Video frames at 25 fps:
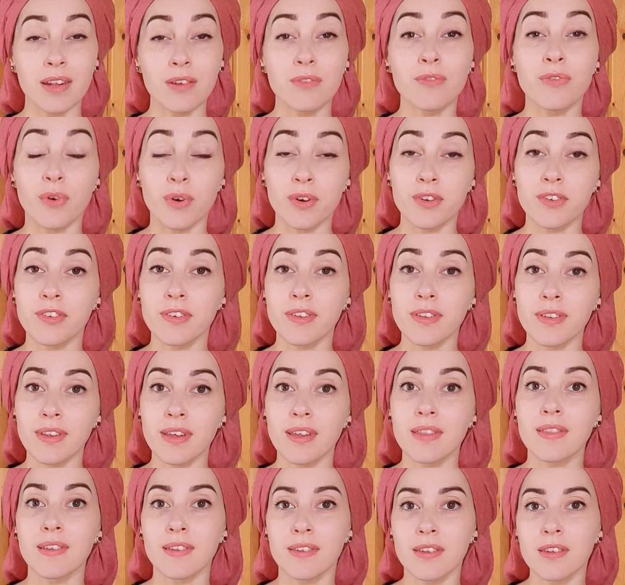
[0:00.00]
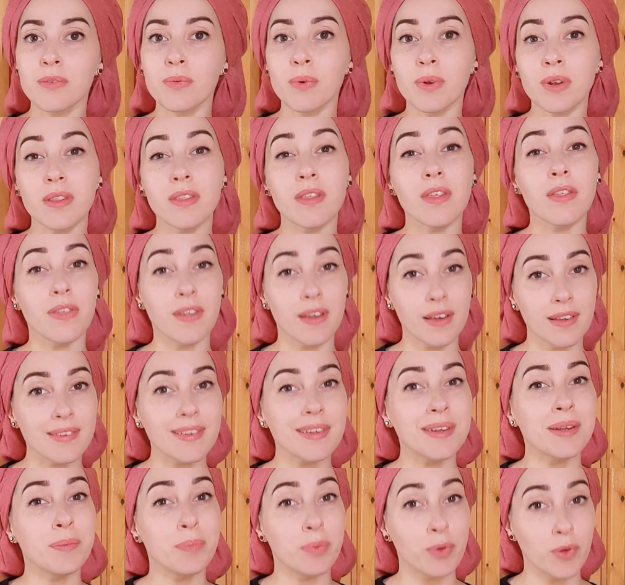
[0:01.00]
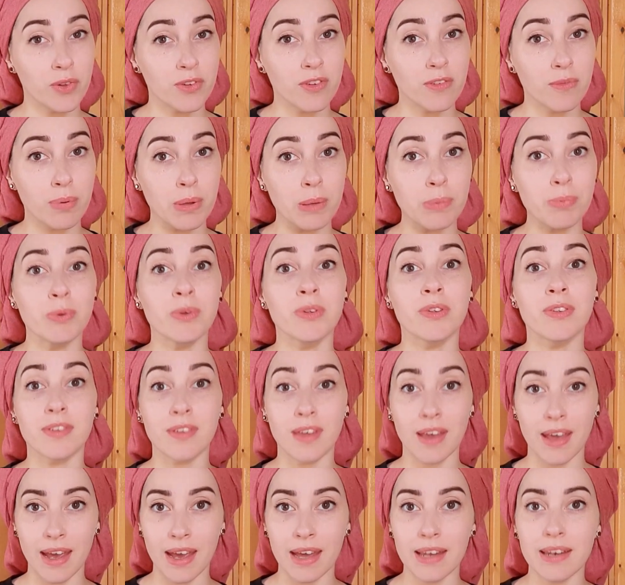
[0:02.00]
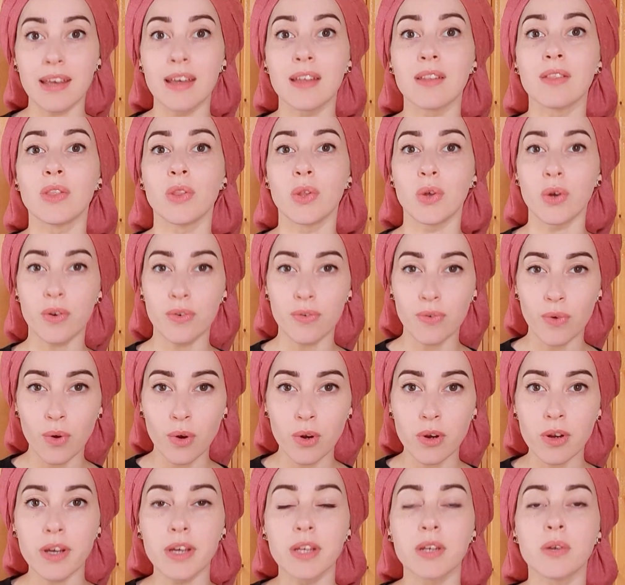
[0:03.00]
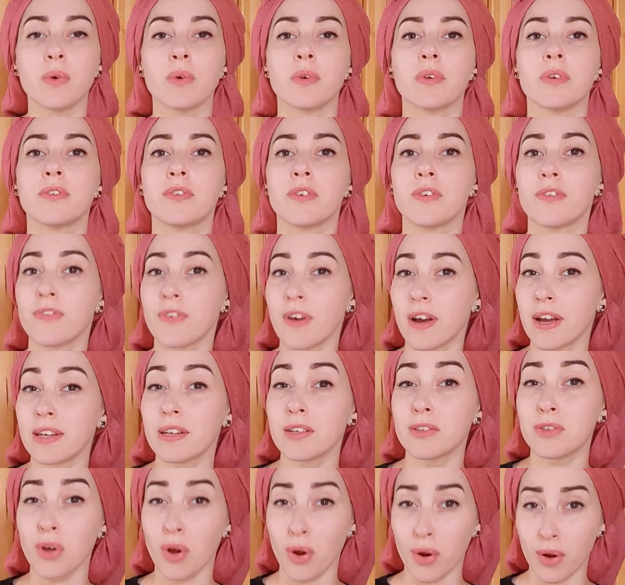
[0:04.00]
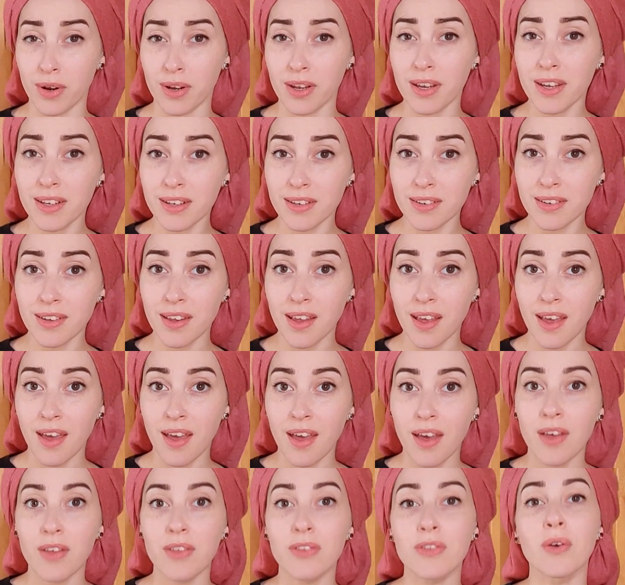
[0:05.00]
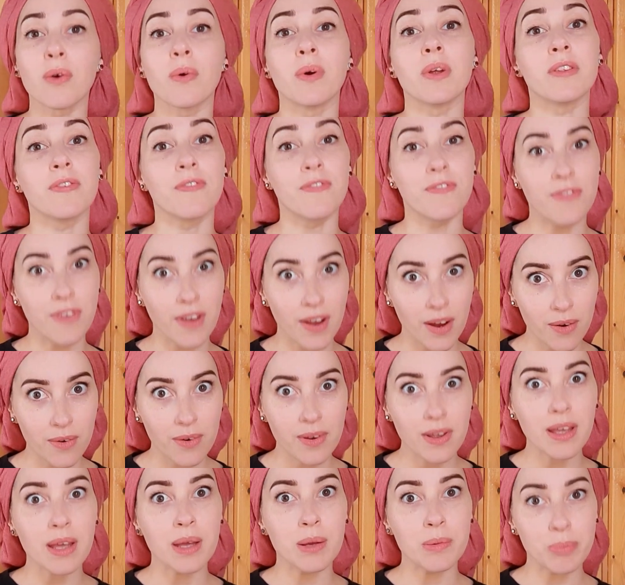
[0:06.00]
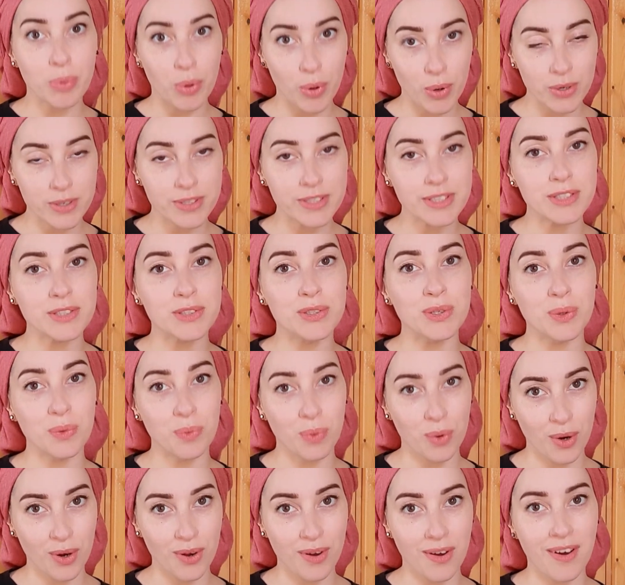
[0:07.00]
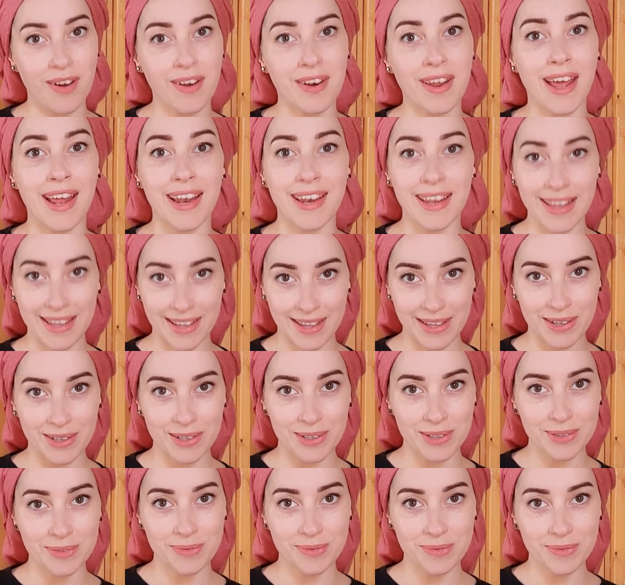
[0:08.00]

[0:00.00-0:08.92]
unfortunately, this is one of the things that abusive people scan and look for in order to find a target. So it's very important to work on and heal.